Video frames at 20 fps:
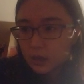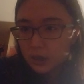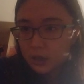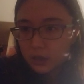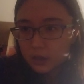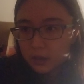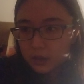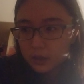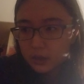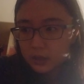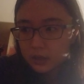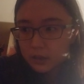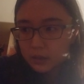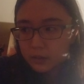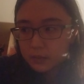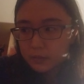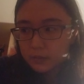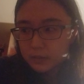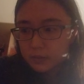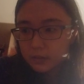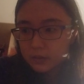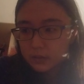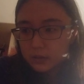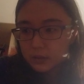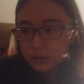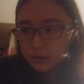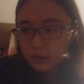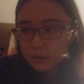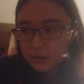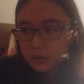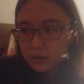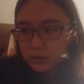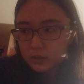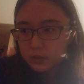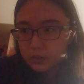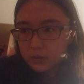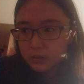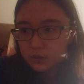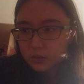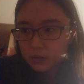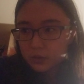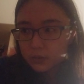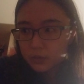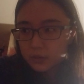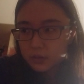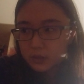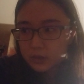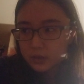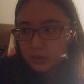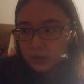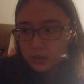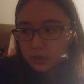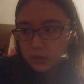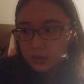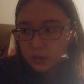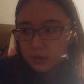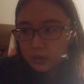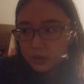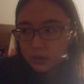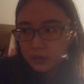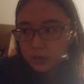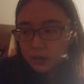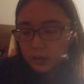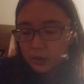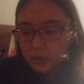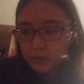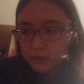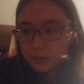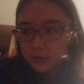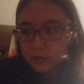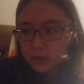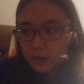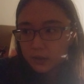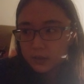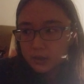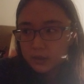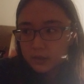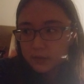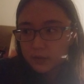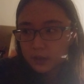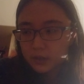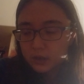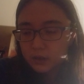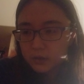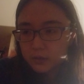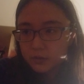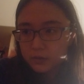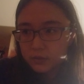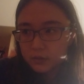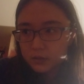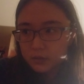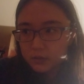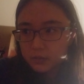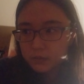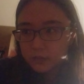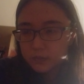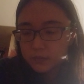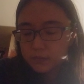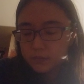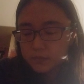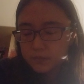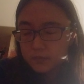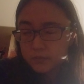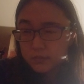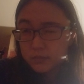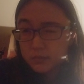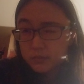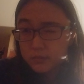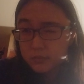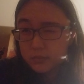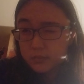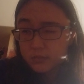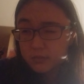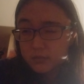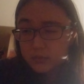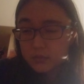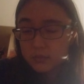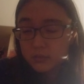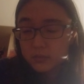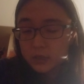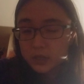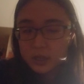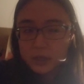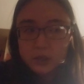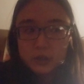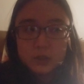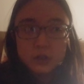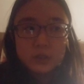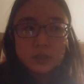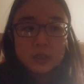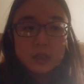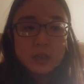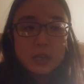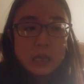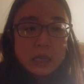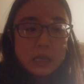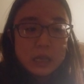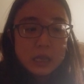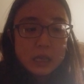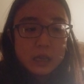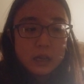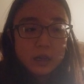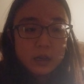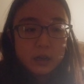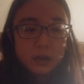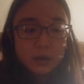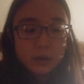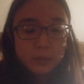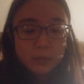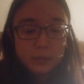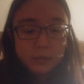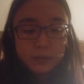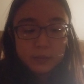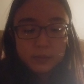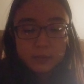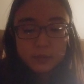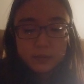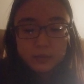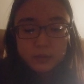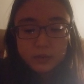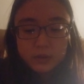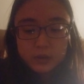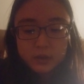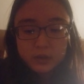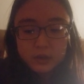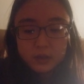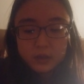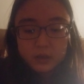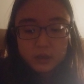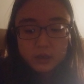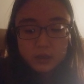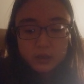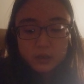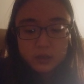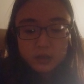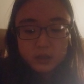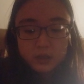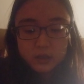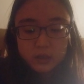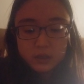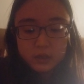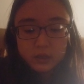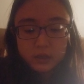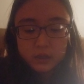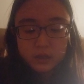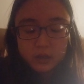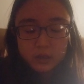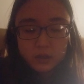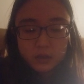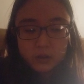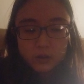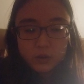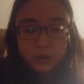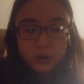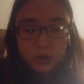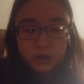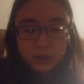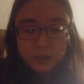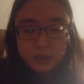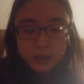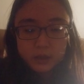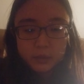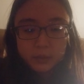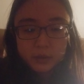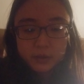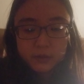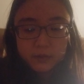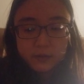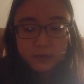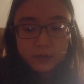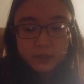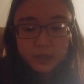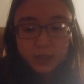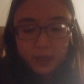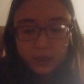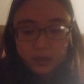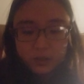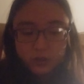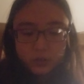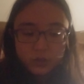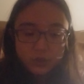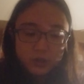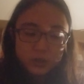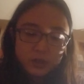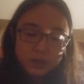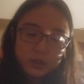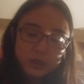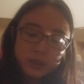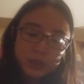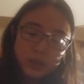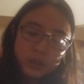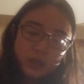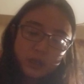I so the now I've had living here for many years. Um, the whole concept of tension